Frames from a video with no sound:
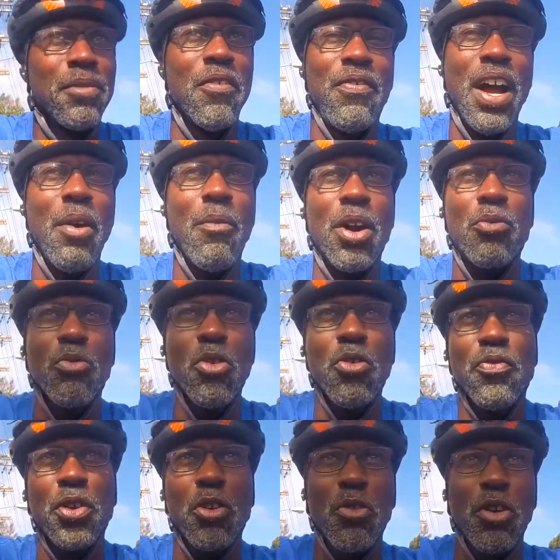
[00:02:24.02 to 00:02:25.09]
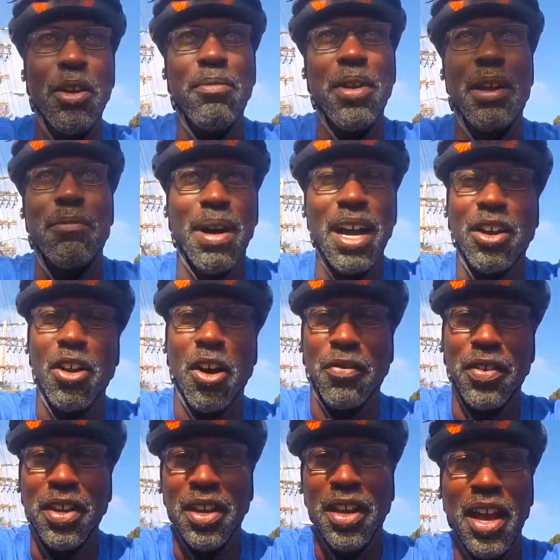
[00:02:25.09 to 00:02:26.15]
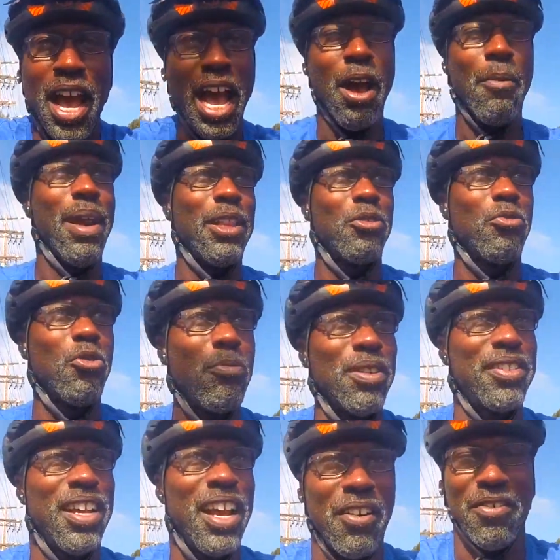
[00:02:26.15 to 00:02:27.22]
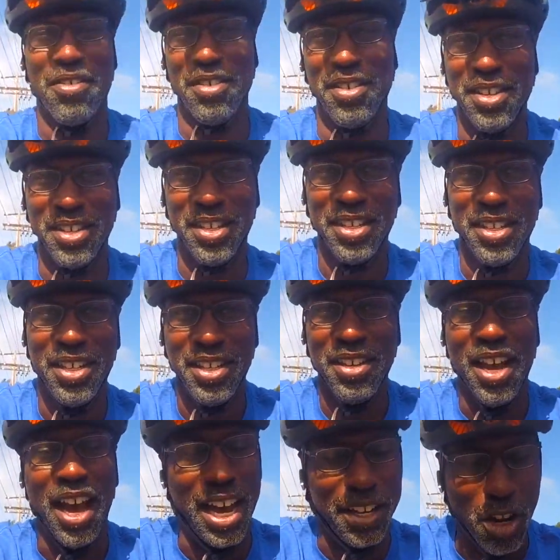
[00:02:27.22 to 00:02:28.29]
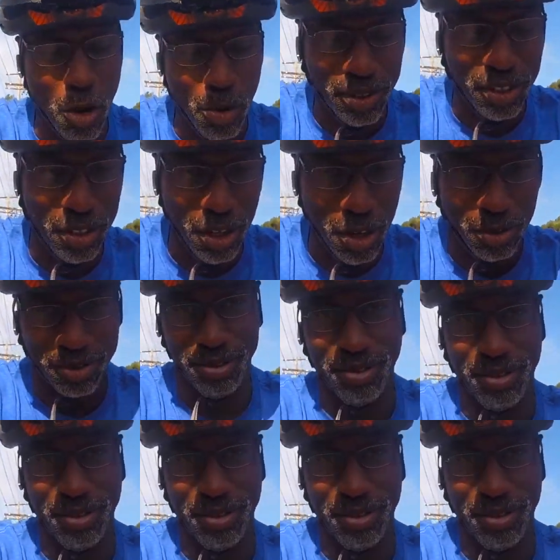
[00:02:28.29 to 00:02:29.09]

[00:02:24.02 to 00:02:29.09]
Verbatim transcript: If I want room for cream in my coffee, I'll make the room myself. I know what to do.